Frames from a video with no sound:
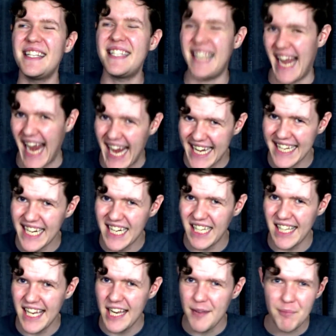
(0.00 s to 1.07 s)

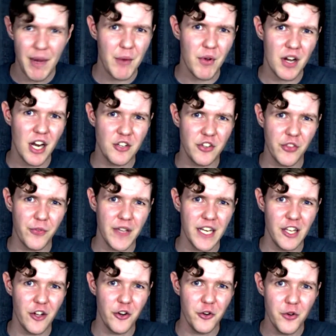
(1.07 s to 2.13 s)
technically my 100th
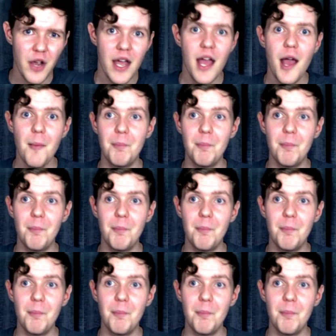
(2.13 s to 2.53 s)
video,